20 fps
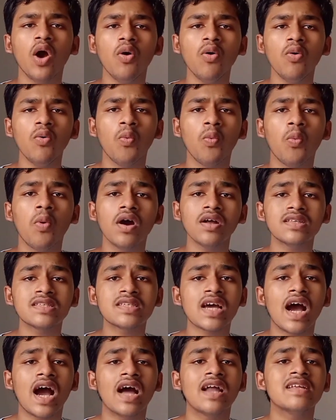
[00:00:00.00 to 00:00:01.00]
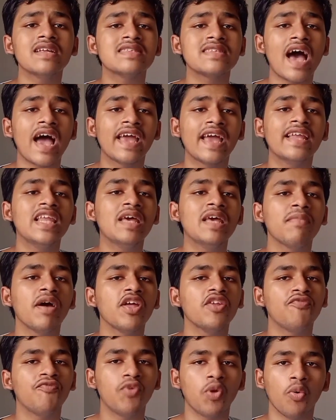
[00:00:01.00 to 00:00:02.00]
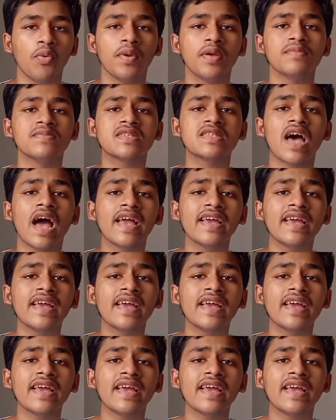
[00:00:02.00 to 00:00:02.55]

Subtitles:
Now what are xylem and phloem?